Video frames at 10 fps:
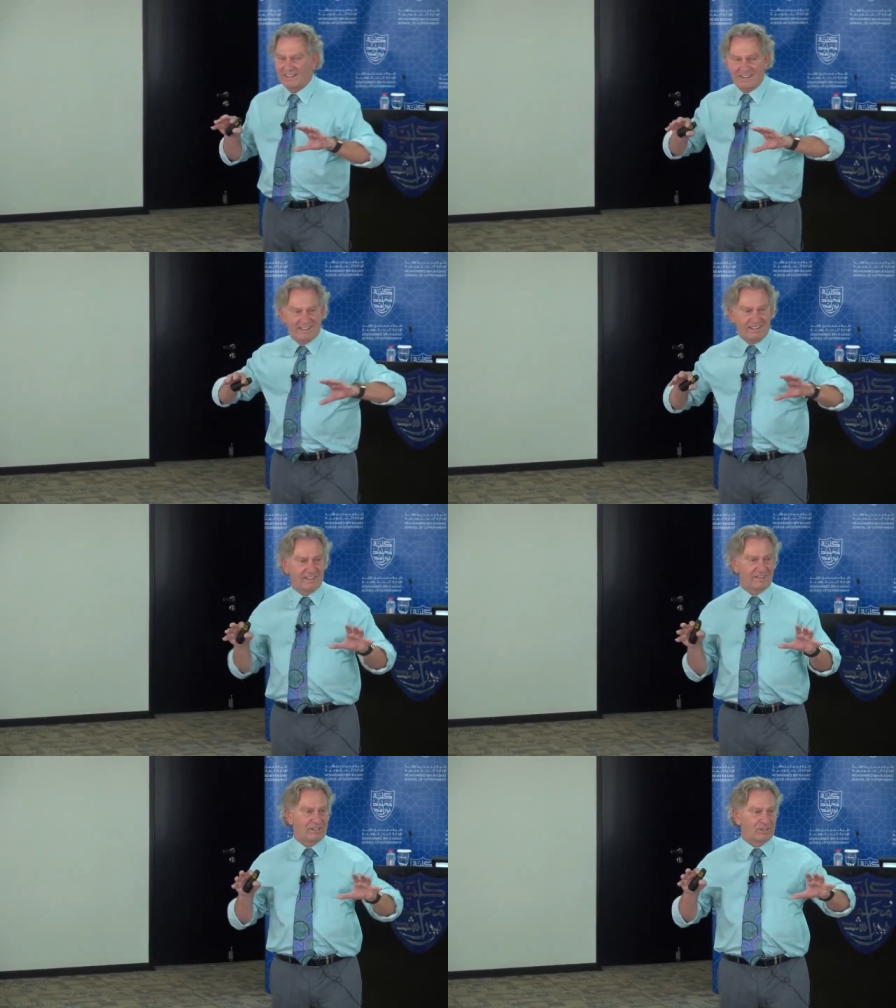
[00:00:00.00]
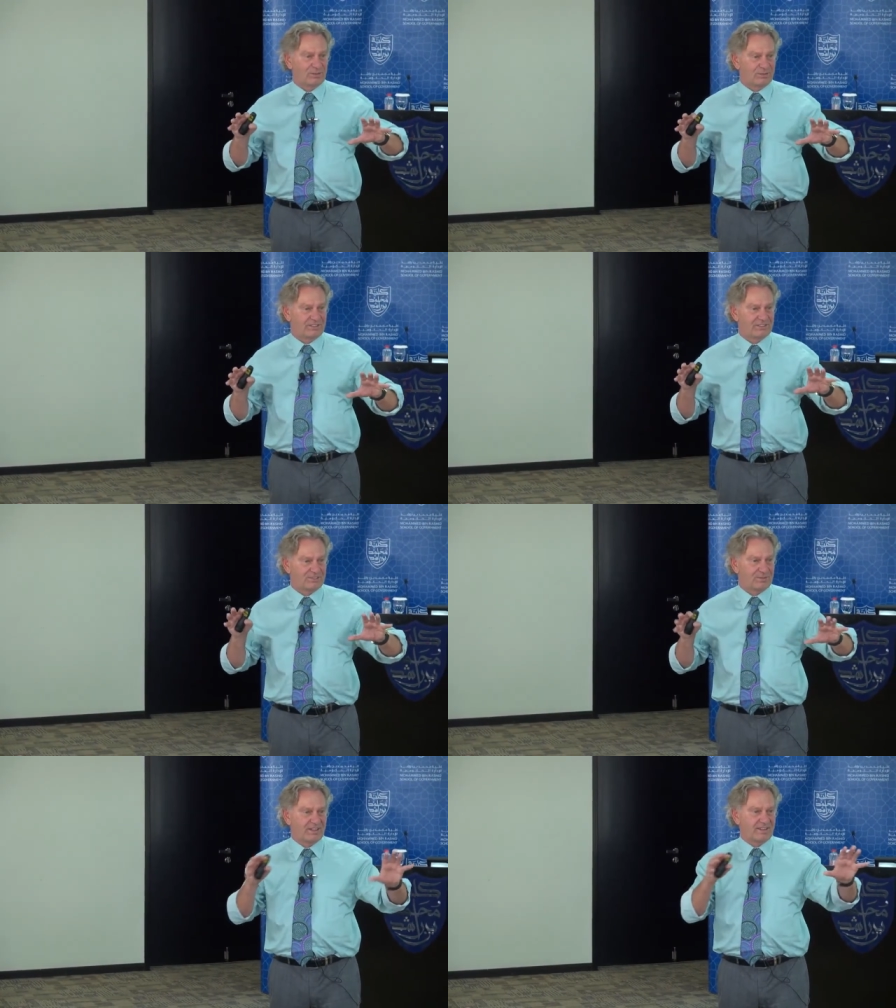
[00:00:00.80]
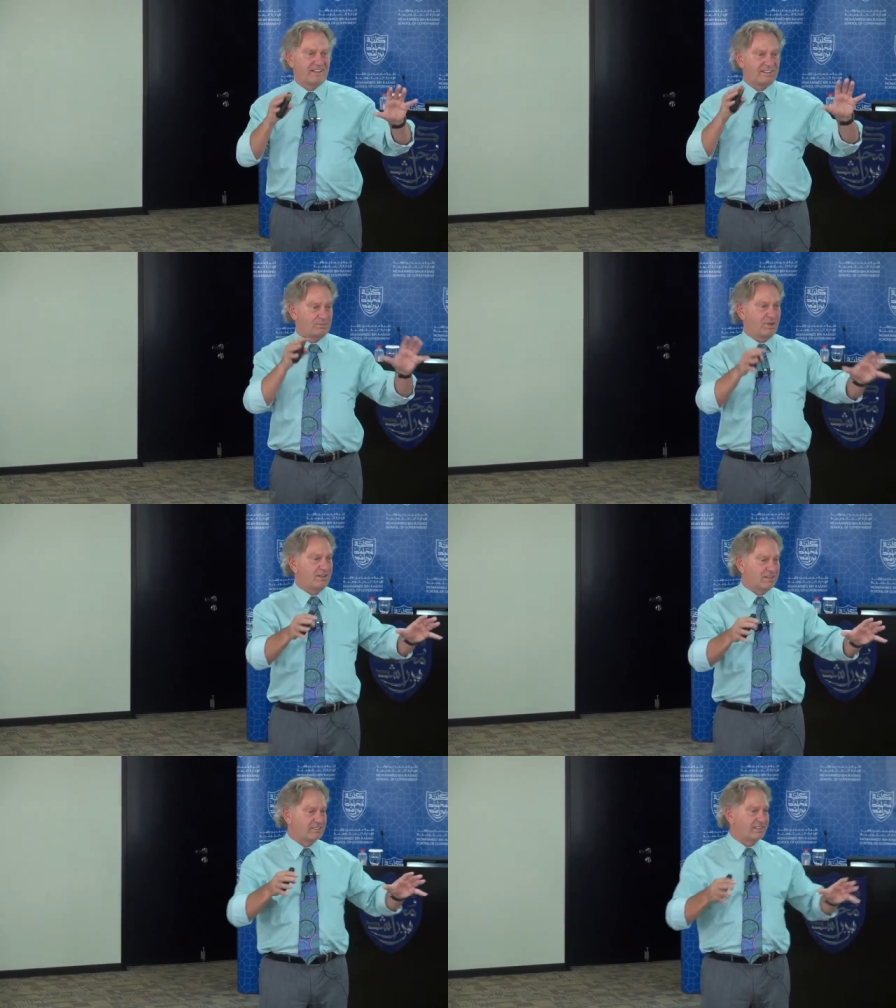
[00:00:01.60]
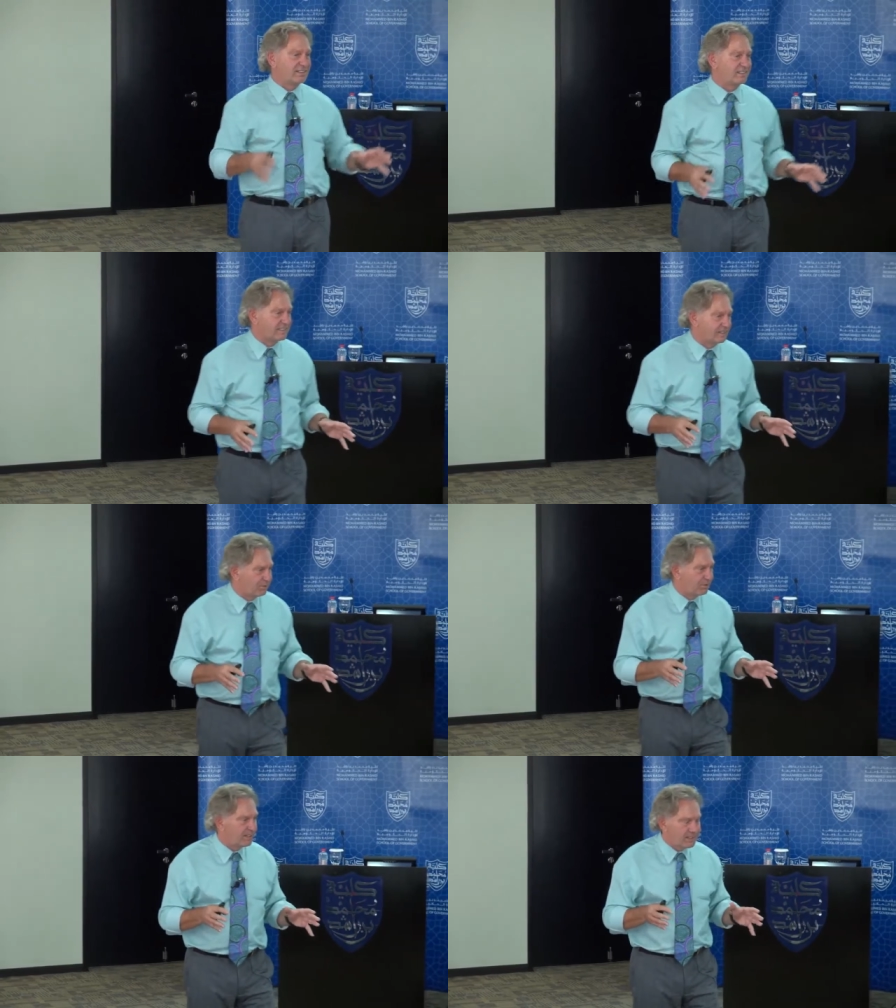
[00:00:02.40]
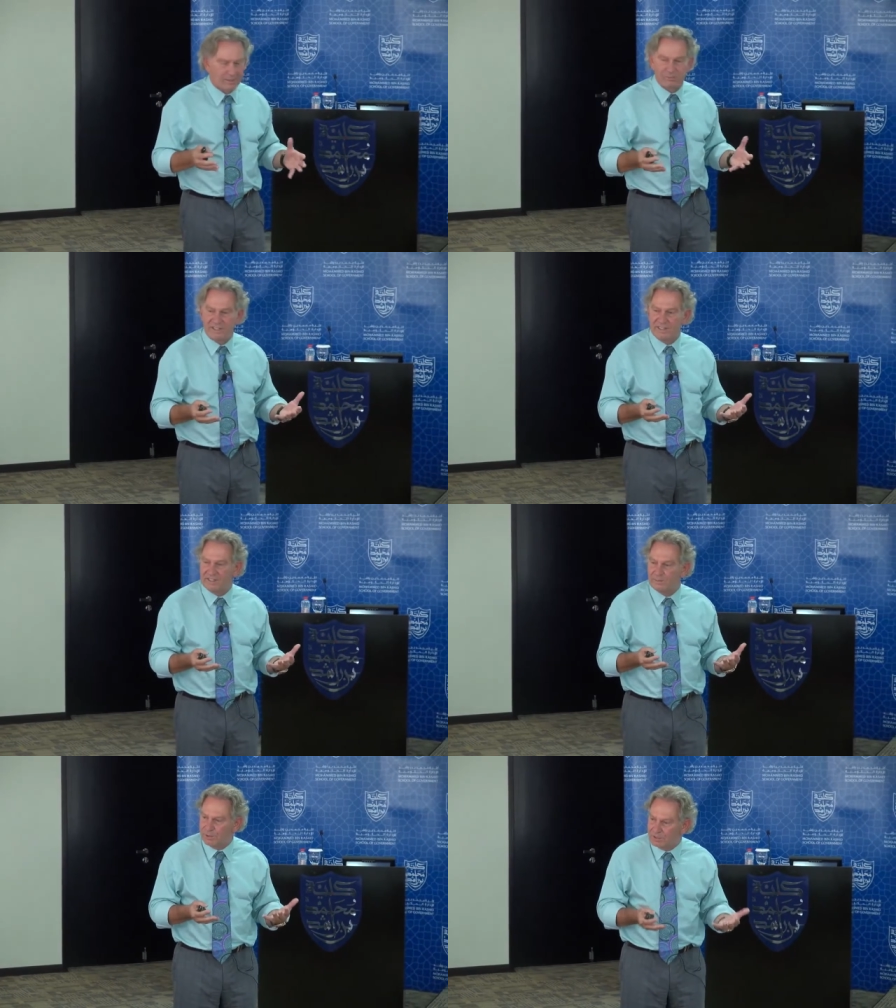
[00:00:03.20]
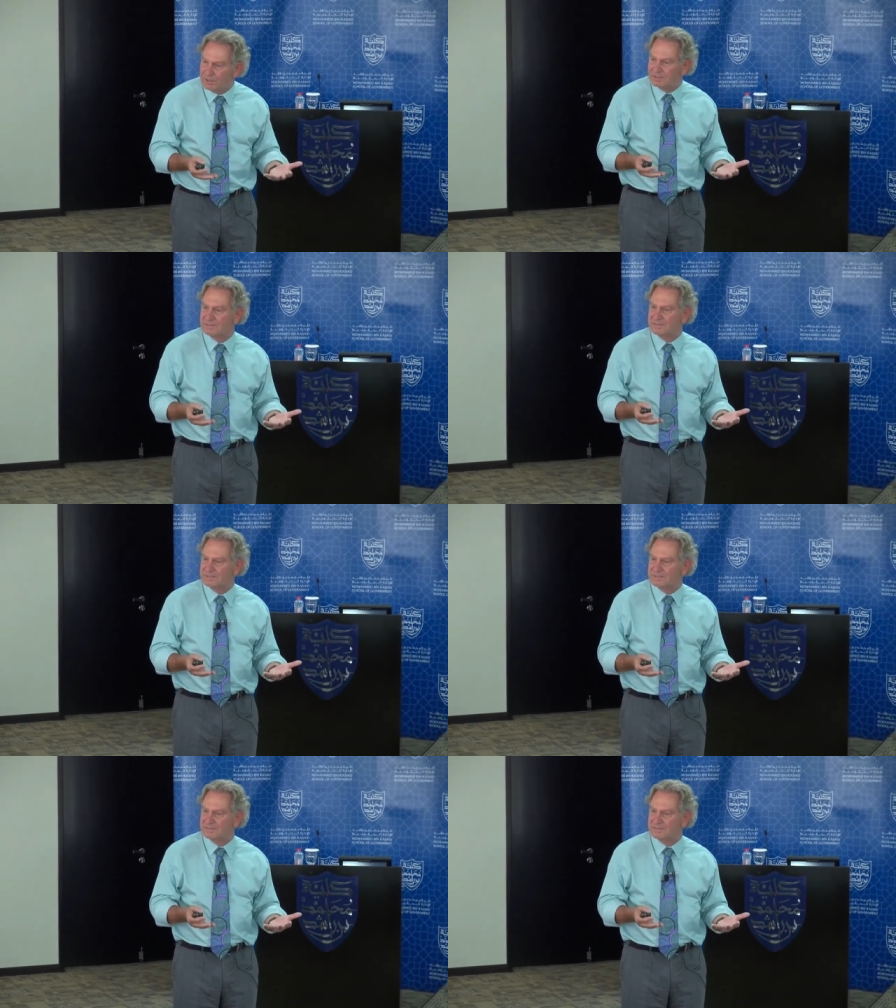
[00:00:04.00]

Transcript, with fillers: and then, you know, Mister Smart-ass Marx, he then says, but Dad, I'm reading a book.